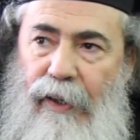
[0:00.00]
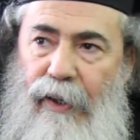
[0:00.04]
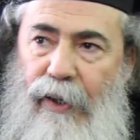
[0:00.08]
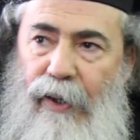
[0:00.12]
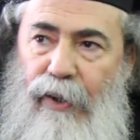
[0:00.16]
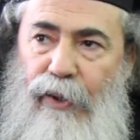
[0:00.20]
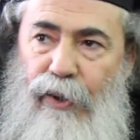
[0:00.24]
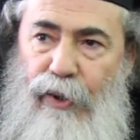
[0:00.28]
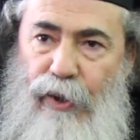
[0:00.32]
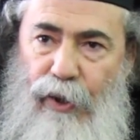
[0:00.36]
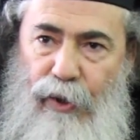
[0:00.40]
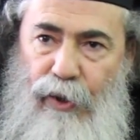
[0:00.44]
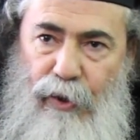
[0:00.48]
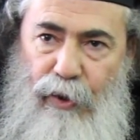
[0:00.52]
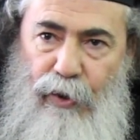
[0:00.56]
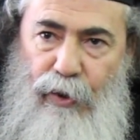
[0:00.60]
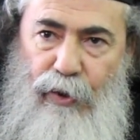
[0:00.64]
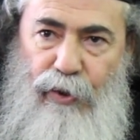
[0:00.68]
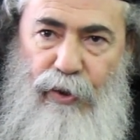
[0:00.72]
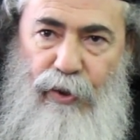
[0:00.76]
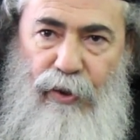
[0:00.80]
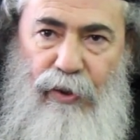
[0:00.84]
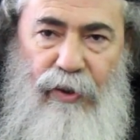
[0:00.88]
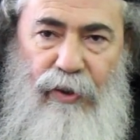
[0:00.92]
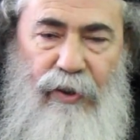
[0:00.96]

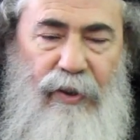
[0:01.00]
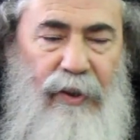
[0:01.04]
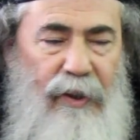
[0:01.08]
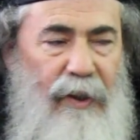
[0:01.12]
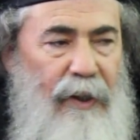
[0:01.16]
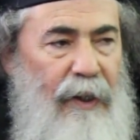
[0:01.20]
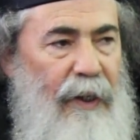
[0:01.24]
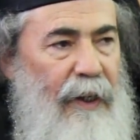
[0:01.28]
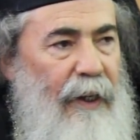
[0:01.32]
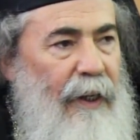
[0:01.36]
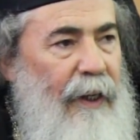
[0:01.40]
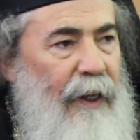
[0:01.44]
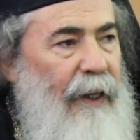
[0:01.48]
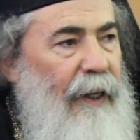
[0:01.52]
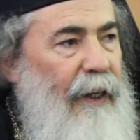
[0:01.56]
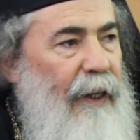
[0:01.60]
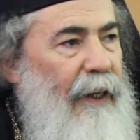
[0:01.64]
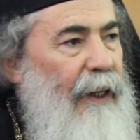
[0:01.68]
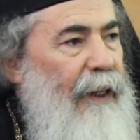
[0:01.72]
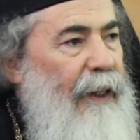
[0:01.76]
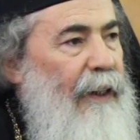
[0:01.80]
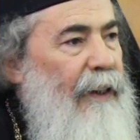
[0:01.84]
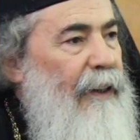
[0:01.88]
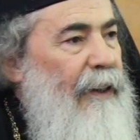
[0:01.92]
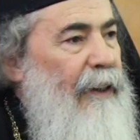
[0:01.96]
institutions.
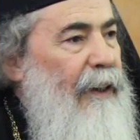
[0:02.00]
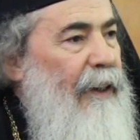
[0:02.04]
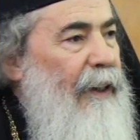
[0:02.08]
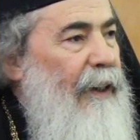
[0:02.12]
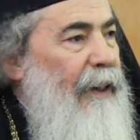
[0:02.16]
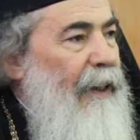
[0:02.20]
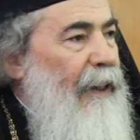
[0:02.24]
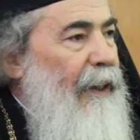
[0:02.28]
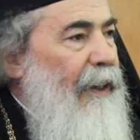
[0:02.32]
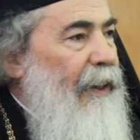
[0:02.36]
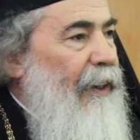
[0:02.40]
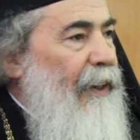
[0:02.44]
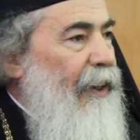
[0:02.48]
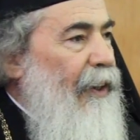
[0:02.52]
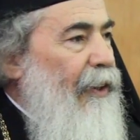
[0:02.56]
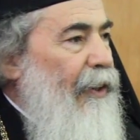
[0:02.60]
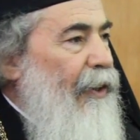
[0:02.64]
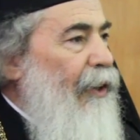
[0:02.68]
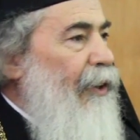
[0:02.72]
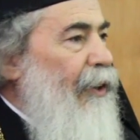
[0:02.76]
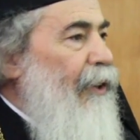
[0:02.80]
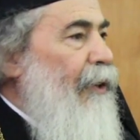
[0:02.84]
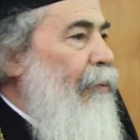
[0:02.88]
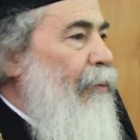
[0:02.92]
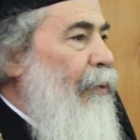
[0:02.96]
And uh, the
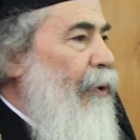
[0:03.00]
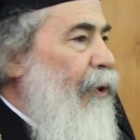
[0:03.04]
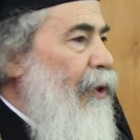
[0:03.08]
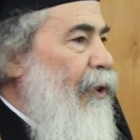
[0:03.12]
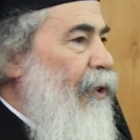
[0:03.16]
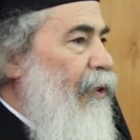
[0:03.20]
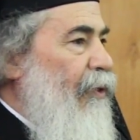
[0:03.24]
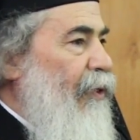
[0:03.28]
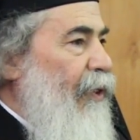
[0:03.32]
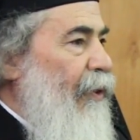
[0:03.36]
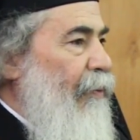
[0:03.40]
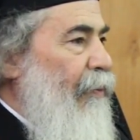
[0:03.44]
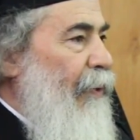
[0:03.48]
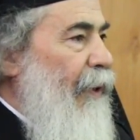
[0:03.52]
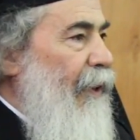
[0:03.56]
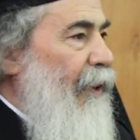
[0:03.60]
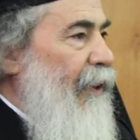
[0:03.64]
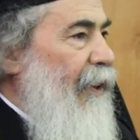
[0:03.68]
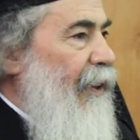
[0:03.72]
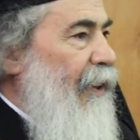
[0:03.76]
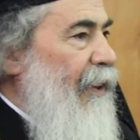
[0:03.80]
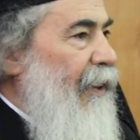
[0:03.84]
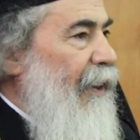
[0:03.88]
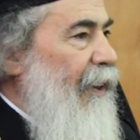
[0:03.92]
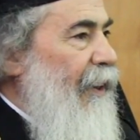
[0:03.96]
contribution of the
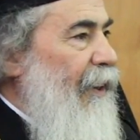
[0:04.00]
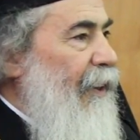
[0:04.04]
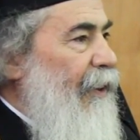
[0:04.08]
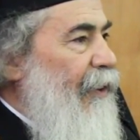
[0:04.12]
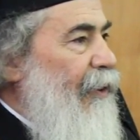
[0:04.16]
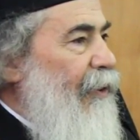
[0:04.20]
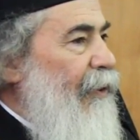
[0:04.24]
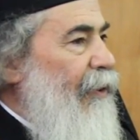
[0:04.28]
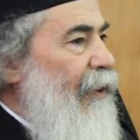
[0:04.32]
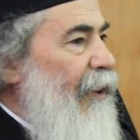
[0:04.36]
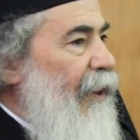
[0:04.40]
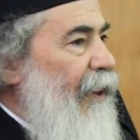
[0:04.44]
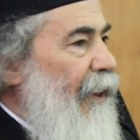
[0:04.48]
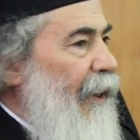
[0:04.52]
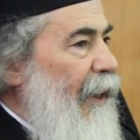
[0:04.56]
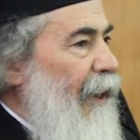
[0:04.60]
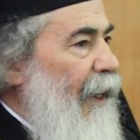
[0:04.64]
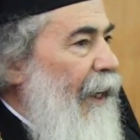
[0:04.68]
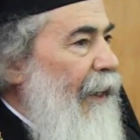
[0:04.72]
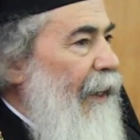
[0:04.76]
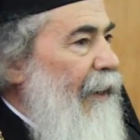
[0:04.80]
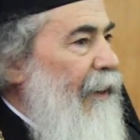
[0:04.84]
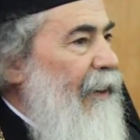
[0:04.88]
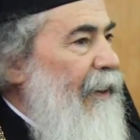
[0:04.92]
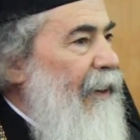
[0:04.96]
Patriarchate to the
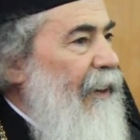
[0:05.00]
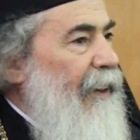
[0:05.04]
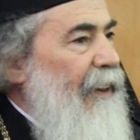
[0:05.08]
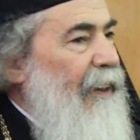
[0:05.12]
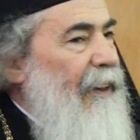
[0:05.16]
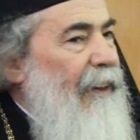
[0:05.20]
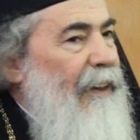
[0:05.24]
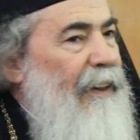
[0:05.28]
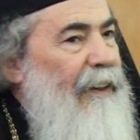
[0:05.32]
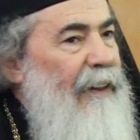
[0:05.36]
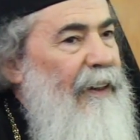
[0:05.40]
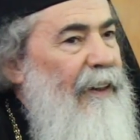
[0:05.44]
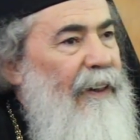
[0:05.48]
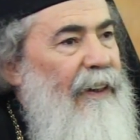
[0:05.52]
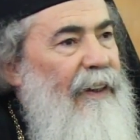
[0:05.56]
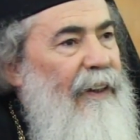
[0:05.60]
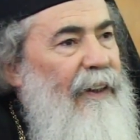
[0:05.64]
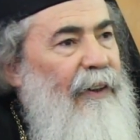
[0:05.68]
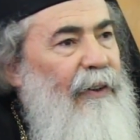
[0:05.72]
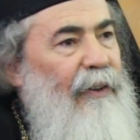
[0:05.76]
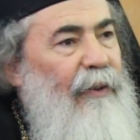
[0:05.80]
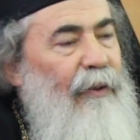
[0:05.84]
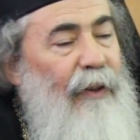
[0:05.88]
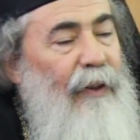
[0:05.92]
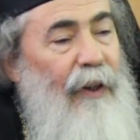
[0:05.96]
land here,
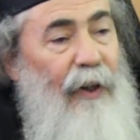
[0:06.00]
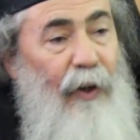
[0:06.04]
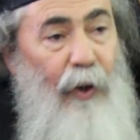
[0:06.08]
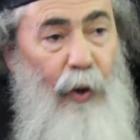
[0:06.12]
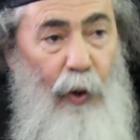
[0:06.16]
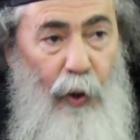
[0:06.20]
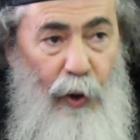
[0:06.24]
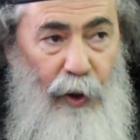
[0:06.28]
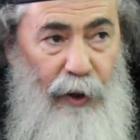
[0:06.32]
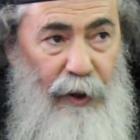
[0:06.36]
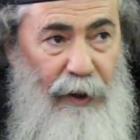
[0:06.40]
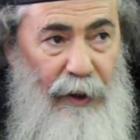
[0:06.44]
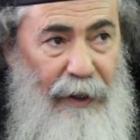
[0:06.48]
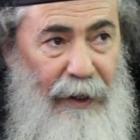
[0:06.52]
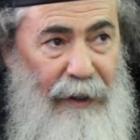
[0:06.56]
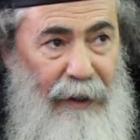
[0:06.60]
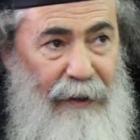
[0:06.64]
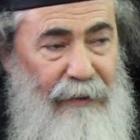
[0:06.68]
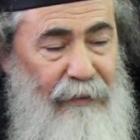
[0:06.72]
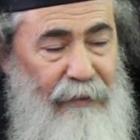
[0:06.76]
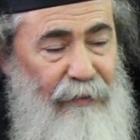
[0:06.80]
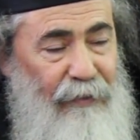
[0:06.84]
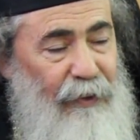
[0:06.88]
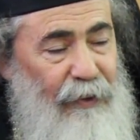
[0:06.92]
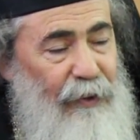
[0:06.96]
to the Holy
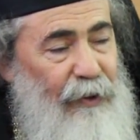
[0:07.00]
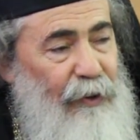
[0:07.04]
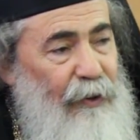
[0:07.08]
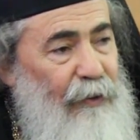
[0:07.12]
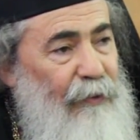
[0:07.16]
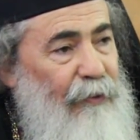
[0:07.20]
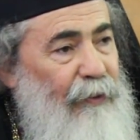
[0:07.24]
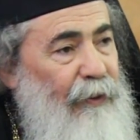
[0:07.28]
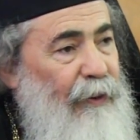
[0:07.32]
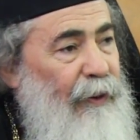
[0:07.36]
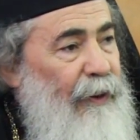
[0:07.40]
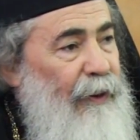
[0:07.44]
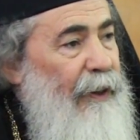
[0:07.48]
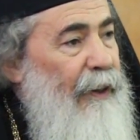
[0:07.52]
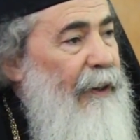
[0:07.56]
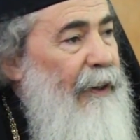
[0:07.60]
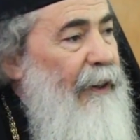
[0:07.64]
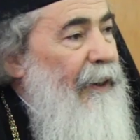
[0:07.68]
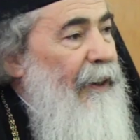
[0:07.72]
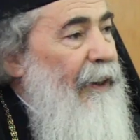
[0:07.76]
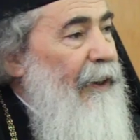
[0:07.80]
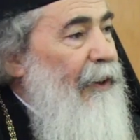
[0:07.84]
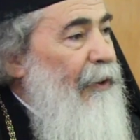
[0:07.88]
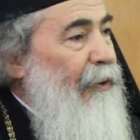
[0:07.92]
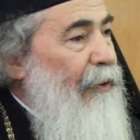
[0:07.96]
Land, first of all, and
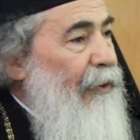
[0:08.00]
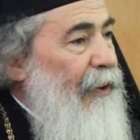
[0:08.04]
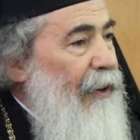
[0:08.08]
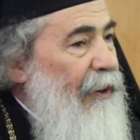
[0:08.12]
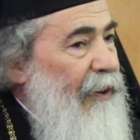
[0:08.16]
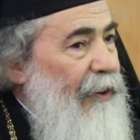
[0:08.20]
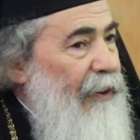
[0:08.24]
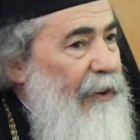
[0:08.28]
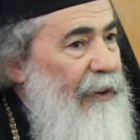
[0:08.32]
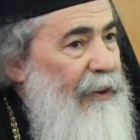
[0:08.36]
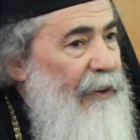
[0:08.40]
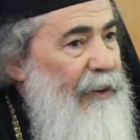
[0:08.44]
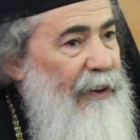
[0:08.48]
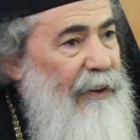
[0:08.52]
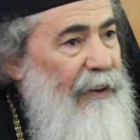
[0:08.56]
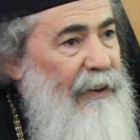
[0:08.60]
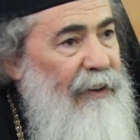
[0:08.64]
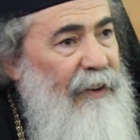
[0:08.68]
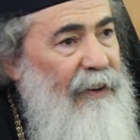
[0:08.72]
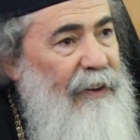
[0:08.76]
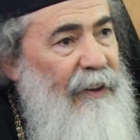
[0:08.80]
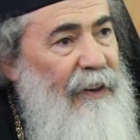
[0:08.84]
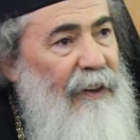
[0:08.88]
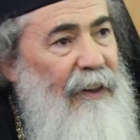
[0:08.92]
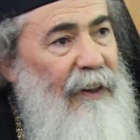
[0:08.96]
then to the
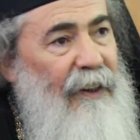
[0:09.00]
Christians,